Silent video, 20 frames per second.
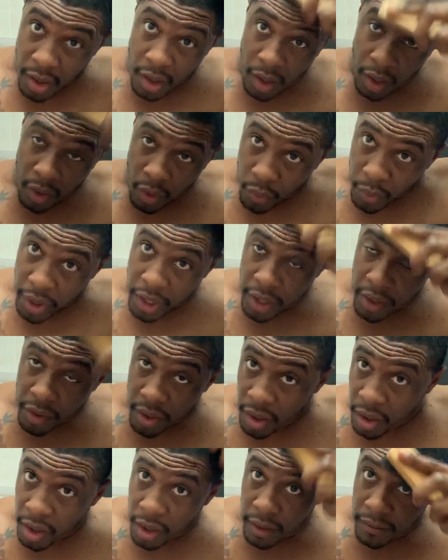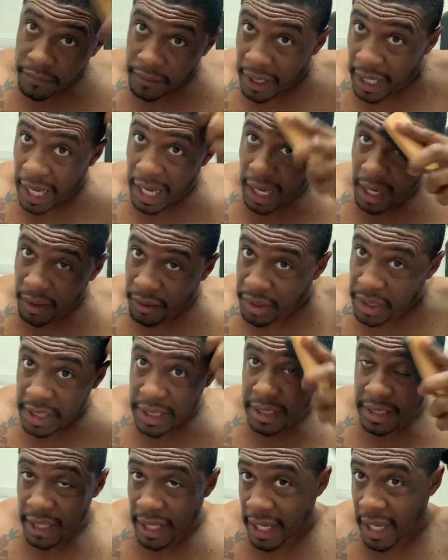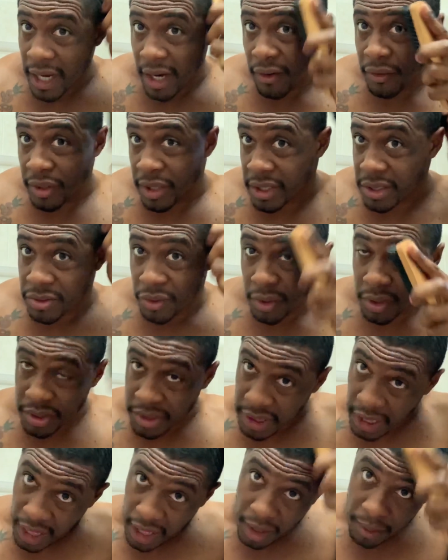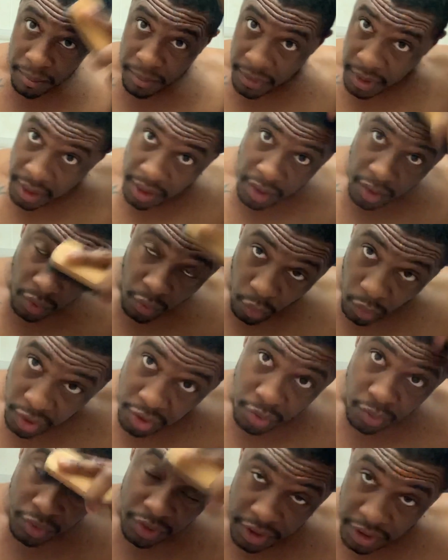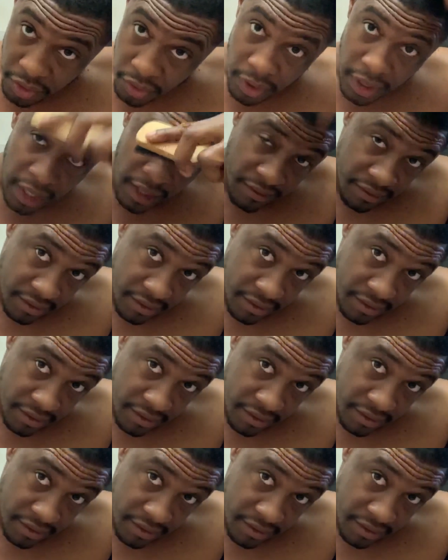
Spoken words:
aware of how neat the hair is on top, what you still have